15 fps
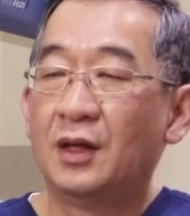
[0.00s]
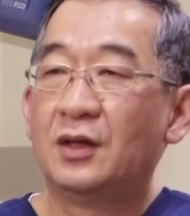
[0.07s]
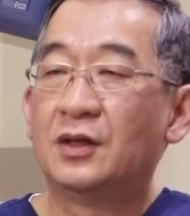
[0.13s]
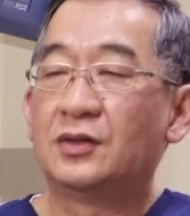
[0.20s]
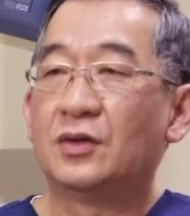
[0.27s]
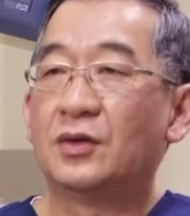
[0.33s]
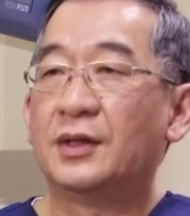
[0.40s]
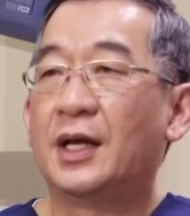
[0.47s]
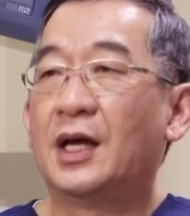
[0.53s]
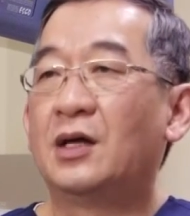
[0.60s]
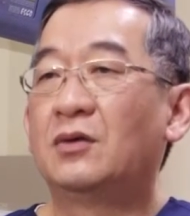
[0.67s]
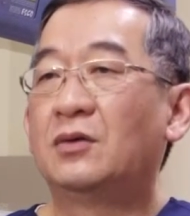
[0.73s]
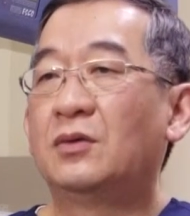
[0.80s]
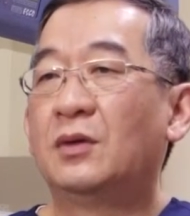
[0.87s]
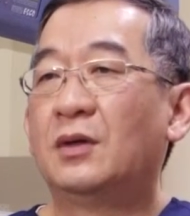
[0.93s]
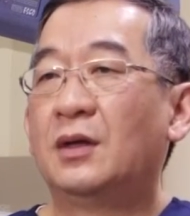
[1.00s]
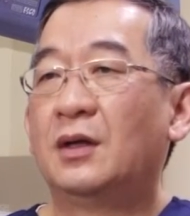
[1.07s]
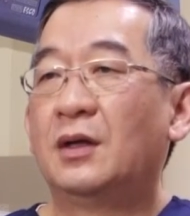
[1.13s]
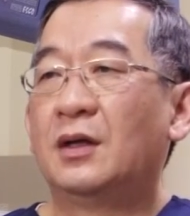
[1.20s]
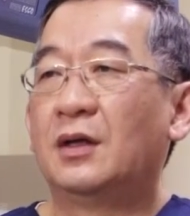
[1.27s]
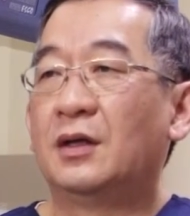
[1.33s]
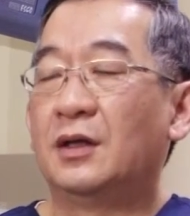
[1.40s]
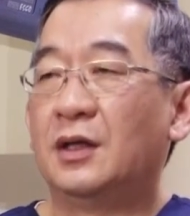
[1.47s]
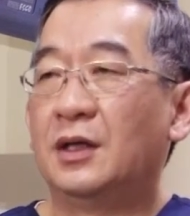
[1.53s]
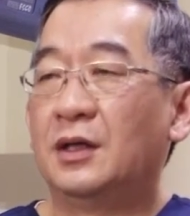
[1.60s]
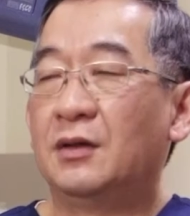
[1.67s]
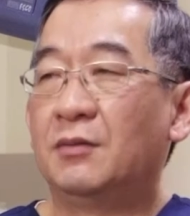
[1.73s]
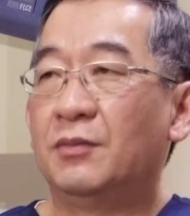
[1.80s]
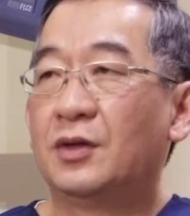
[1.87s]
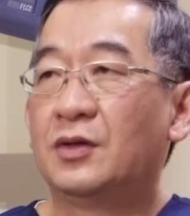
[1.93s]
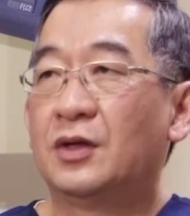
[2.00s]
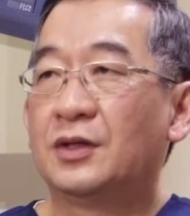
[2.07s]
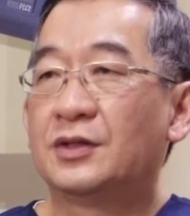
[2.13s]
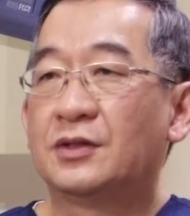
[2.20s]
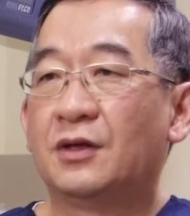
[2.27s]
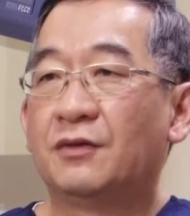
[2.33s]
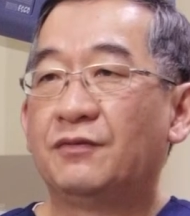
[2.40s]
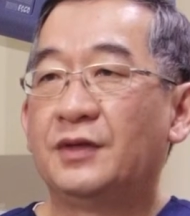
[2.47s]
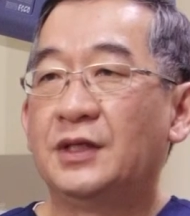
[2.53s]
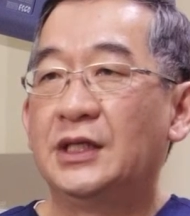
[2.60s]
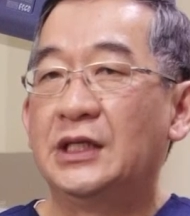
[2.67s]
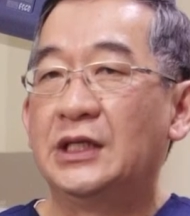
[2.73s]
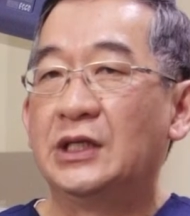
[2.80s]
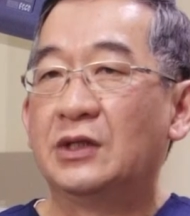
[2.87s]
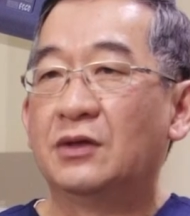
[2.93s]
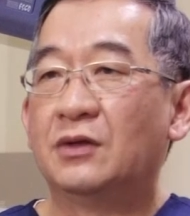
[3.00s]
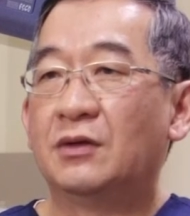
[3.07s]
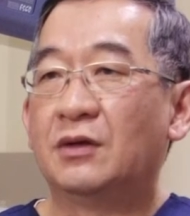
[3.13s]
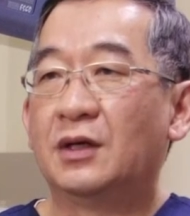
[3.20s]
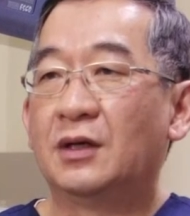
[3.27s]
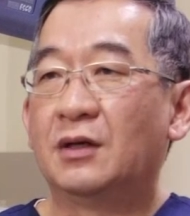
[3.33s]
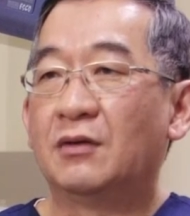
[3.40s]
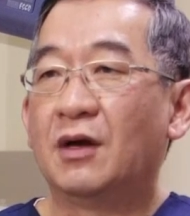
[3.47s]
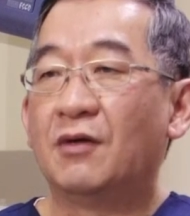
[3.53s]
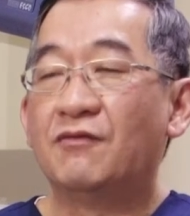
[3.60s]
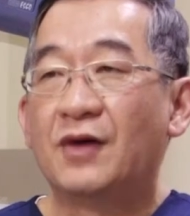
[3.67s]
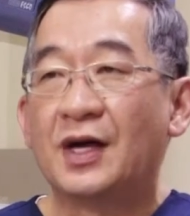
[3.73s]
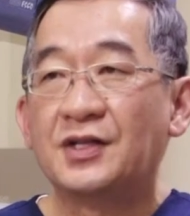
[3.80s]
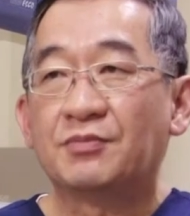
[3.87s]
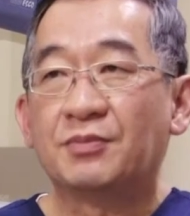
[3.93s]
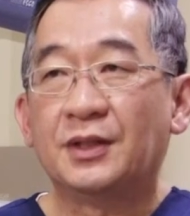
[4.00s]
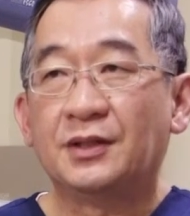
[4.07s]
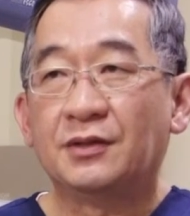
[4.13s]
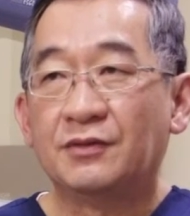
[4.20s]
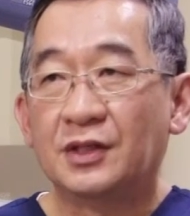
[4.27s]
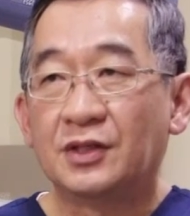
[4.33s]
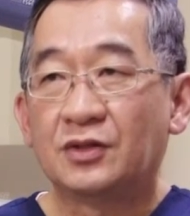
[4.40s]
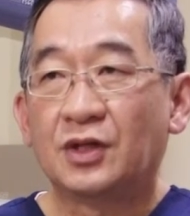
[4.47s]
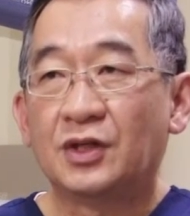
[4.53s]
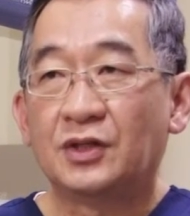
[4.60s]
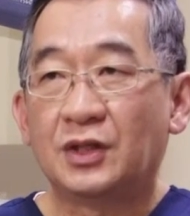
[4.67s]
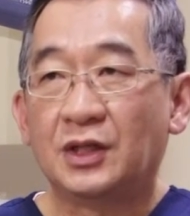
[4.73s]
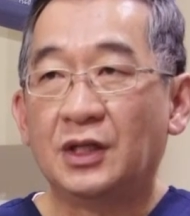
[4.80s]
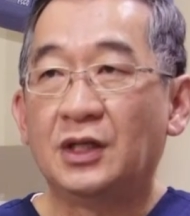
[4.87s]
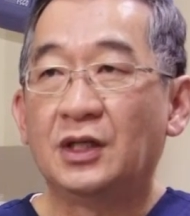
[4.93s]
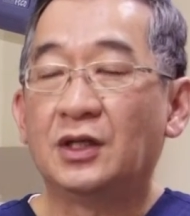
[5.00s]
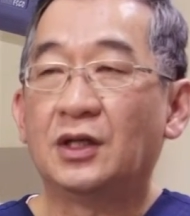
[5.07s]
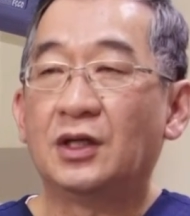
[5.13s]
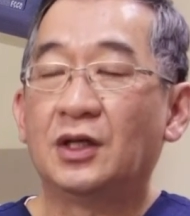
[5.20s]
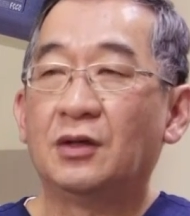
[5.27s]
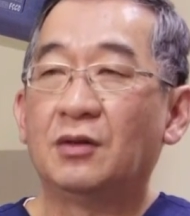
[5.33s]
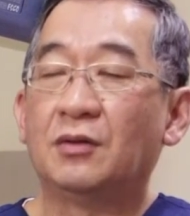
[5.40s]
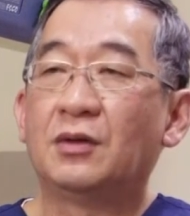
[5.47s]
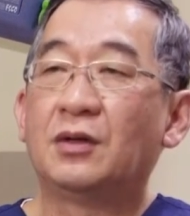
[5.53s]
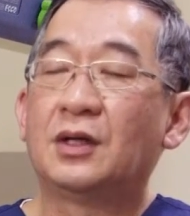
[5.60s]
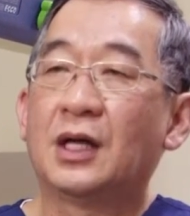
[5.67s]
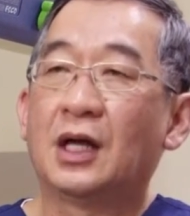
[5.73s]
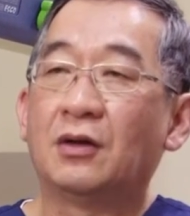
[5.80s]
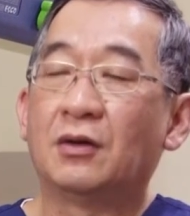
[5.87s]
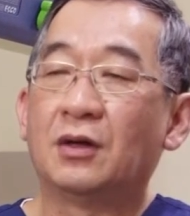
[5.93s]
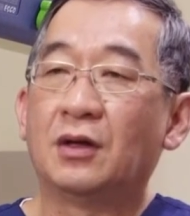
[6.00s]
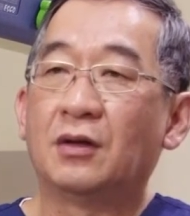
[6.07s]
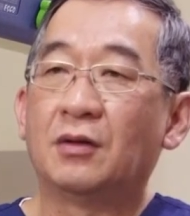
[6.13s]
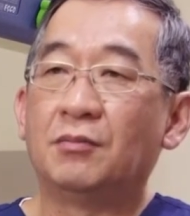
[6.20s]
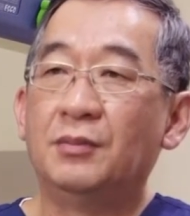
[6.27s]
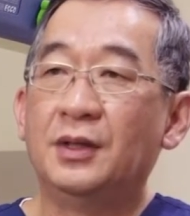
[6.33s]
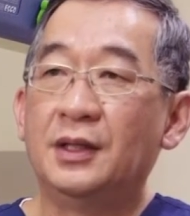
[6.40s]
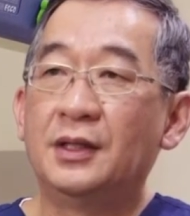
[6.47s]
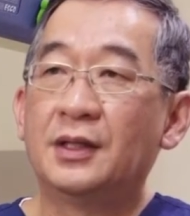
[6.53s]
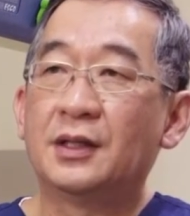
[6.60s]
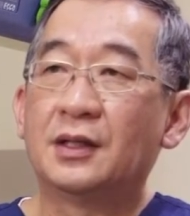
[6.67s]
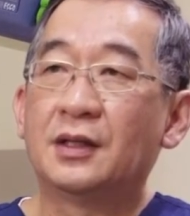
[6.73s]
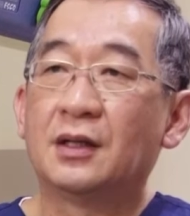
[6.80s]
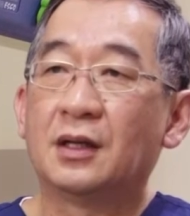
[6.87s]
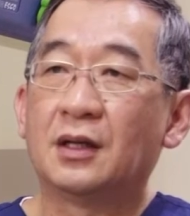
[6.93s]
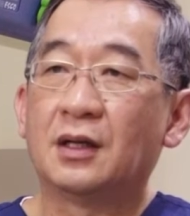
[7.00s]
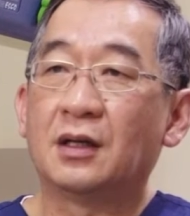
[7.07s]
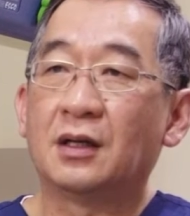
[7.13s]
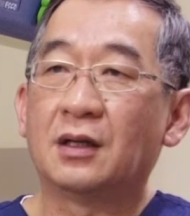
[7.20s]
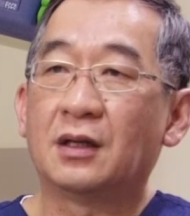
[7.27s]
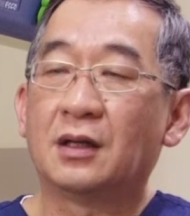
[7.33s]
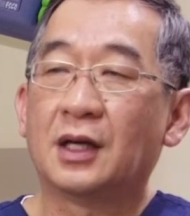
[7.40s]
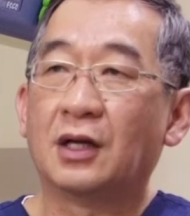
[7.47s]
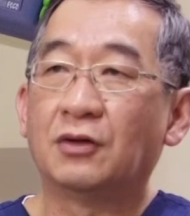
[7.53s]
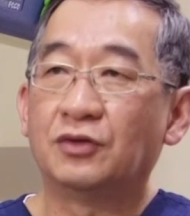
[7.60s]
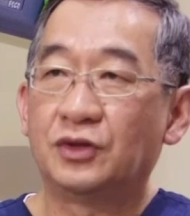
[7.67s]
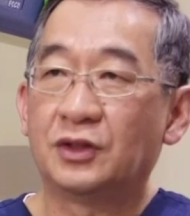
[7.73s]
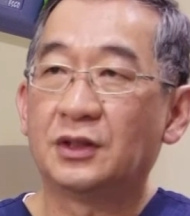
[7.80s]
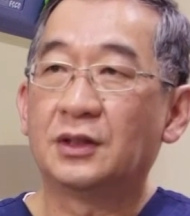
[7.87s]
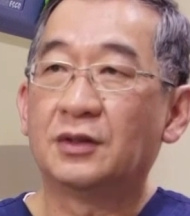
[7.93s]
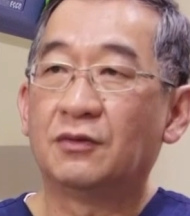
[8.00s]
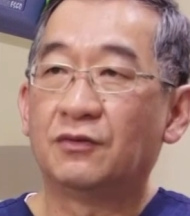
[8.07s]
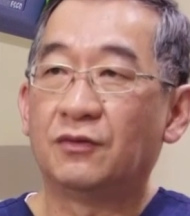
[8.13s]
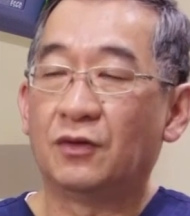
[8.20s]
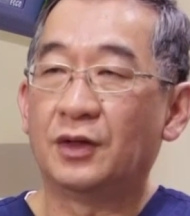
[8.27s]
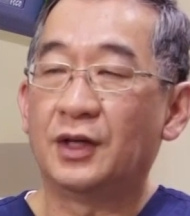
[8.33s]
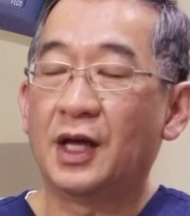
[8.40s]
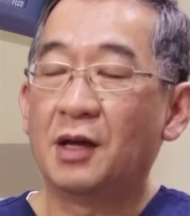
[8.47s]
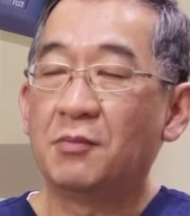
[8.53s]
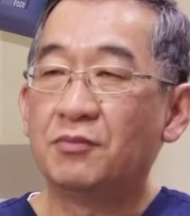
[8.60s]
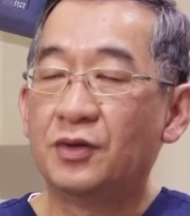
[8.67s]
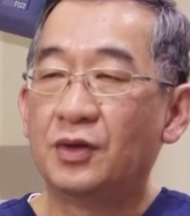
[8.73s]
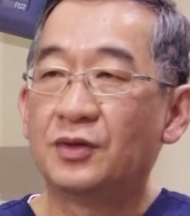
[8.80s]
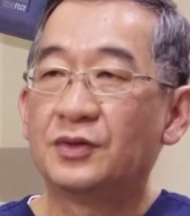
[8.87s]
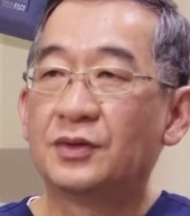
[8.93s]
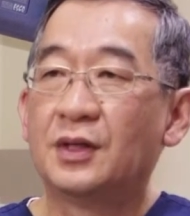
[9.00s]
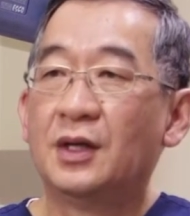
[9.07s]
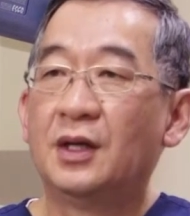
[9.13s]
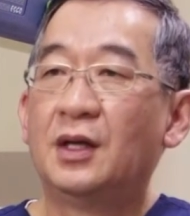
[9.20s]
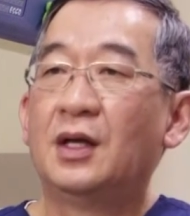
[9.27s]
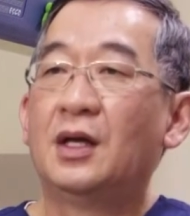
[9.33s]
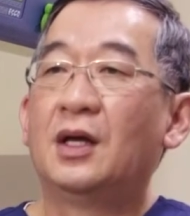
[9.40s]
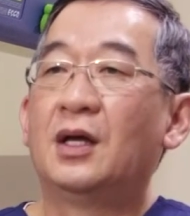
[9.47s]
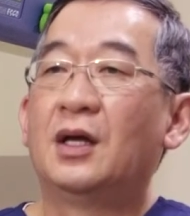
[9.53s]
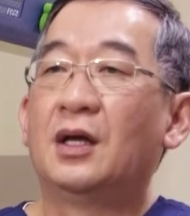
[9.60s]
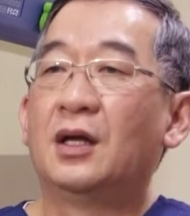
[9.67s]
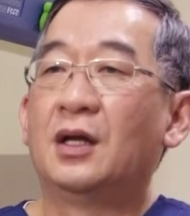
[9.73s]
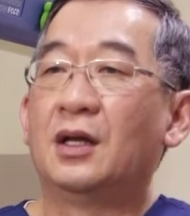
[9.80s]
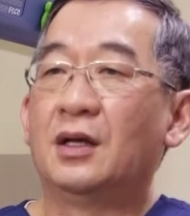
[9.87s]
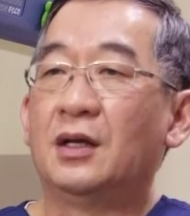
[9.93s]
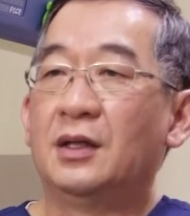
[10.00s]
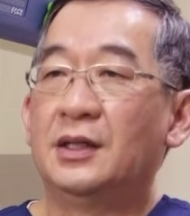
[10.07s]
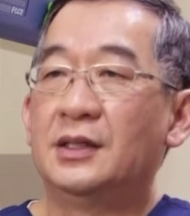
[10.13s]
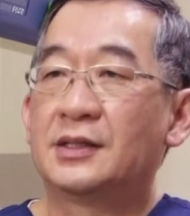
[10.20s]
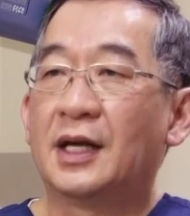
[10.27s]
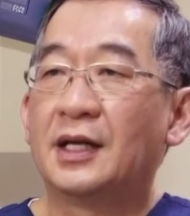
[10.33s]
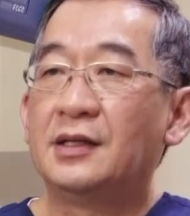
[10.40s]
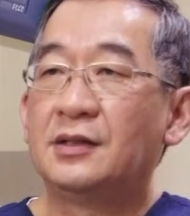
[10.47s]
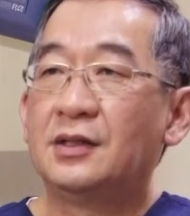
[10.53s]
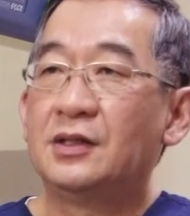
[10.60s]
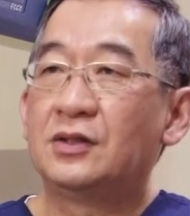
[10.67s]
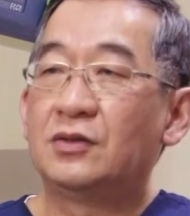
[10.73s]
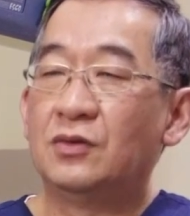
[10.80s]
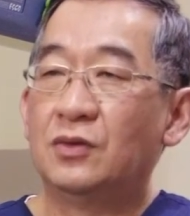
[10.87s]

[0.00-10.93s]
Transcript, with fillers: So now, the because of the uh, advancement in the research in the uh, media uh, culture for the embryos, the scientists